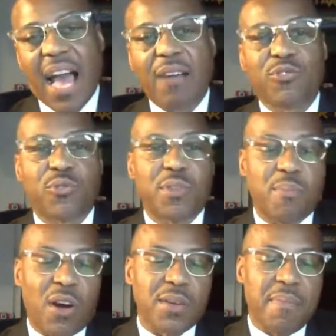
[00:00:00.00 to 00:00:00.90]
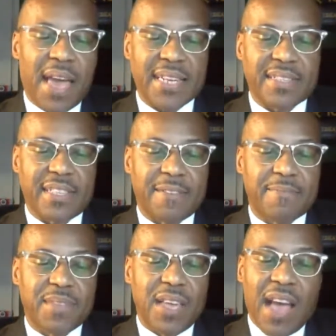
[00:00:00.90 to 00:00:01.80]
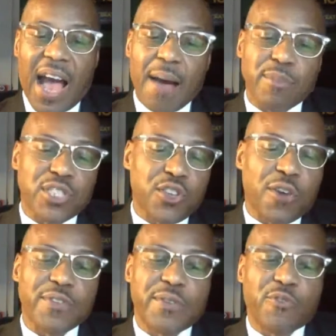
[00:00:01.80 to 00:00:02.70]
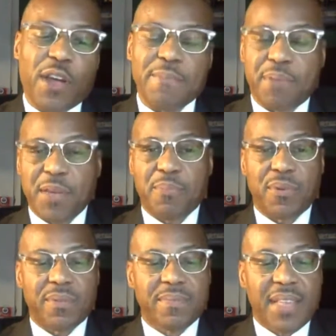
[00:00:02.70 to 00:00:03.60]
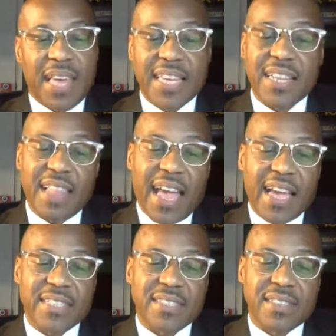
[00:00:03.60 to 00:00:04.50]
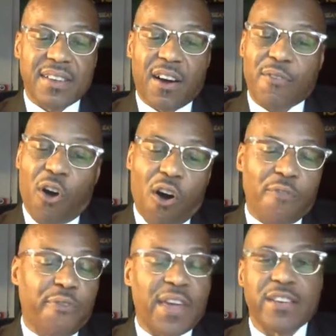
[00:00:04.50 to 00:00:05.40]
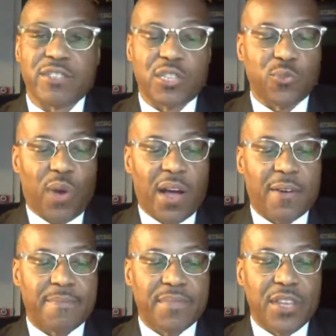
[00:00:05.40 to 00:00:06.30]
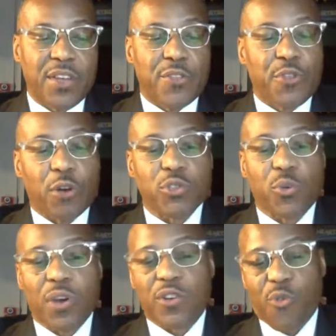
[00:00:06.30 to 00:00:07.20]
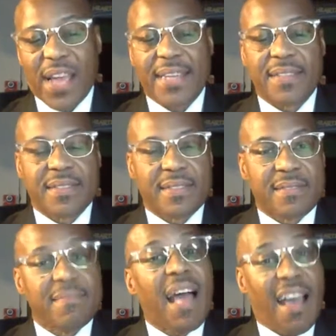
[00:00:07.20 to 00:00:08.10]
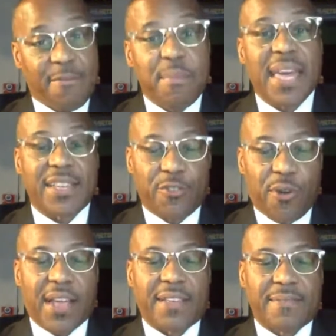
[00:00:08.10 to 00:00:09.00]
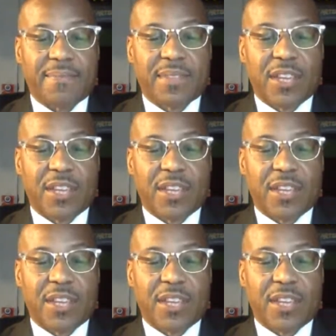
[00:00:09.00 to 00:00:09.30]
I'll do them automatically. I'm a servant of great people and alas, of all failures as well. Those who are great, I've made great.